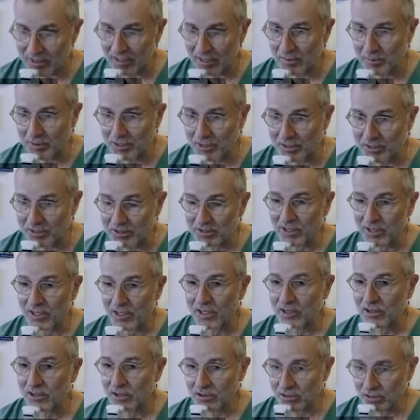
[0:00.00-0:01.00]
That means
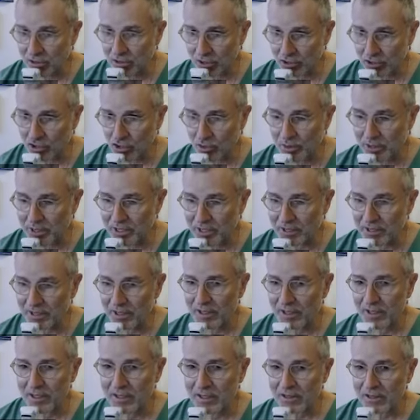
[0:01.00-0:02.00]
surgery,
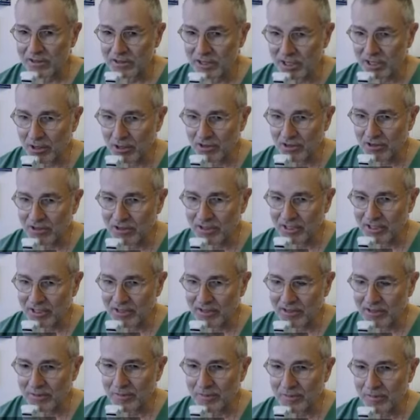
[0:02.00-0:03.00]
silicone
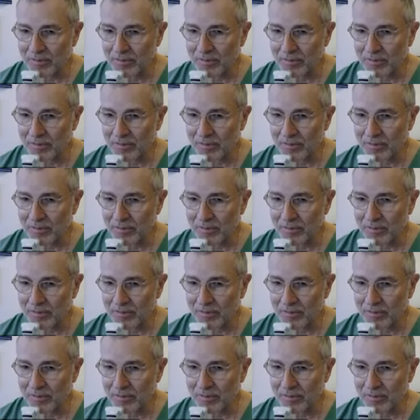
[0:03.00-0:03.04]
stent.